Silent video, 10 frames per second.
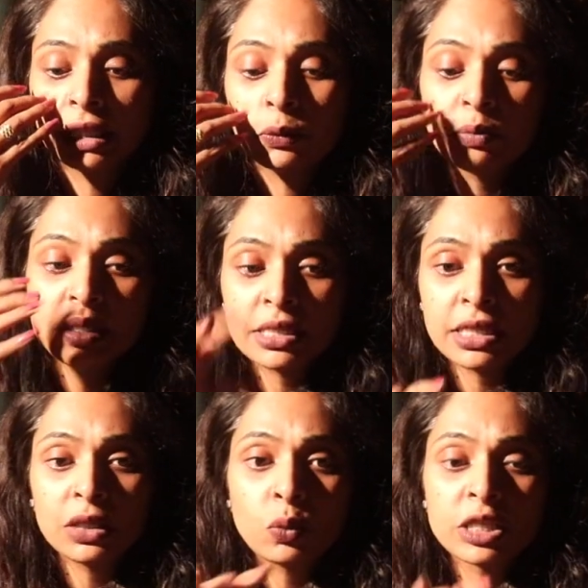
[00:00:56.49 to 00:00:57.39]
Like, we've been
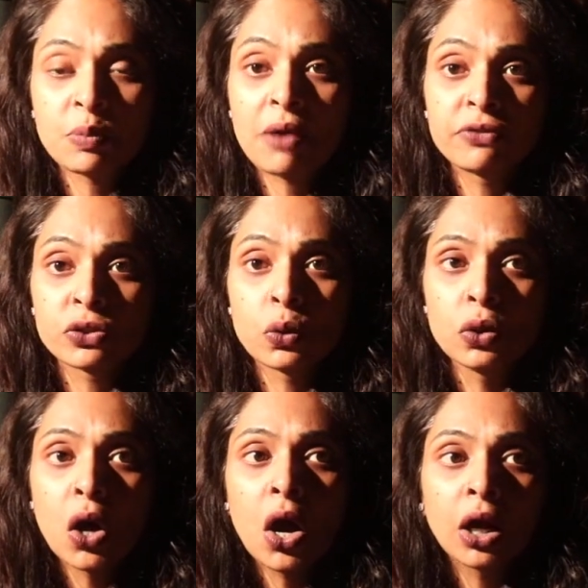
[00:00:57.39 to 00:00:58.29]
sitting in one spot for so
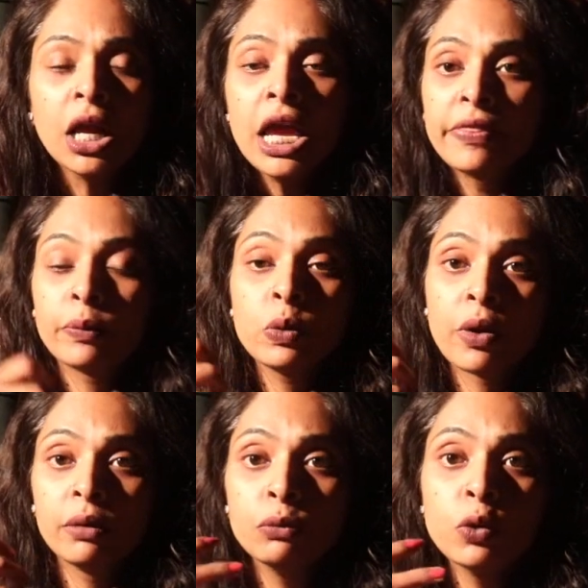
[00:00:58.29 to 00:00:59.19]
long that we
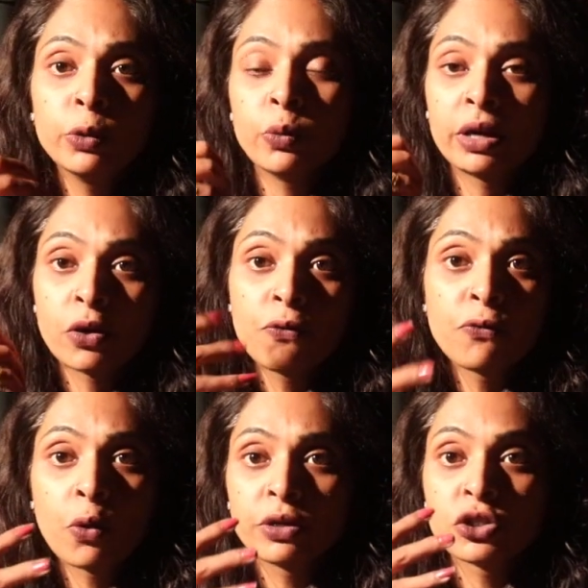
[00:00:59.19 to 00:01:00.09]
want to move. We want to go
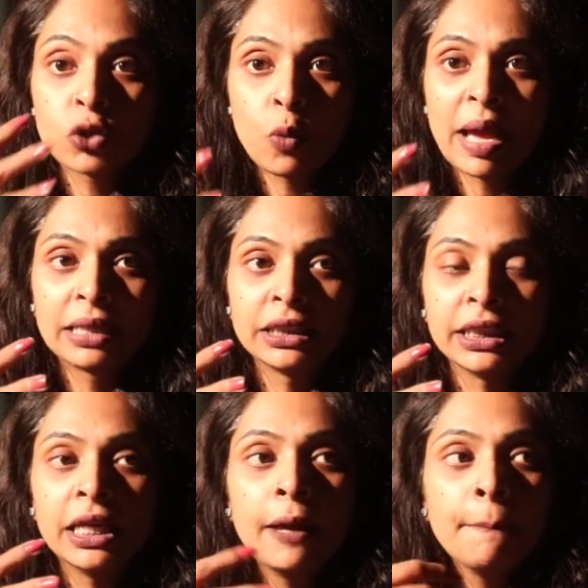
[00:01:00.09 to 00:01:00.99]
forward so badly.